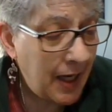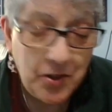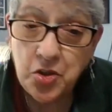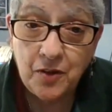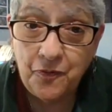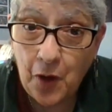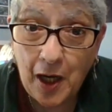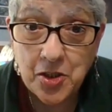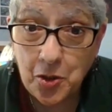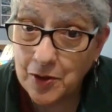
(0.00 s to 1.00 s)
And should
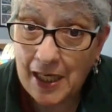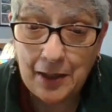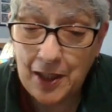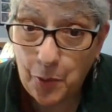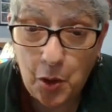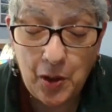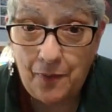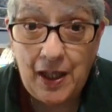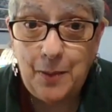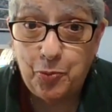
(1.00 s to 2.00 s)
Fox go down, they won't
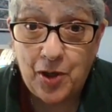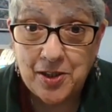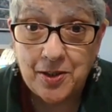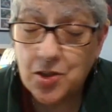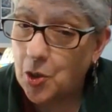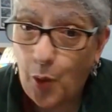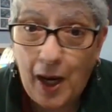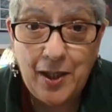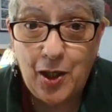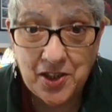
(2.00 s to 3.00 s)
have any presence. So
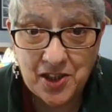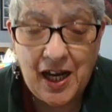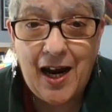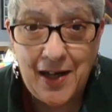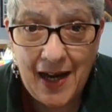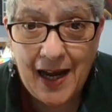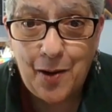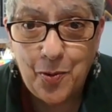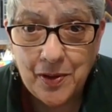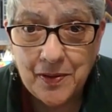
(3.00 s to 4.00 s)
why not start
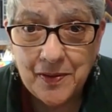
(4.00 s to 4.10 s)
now?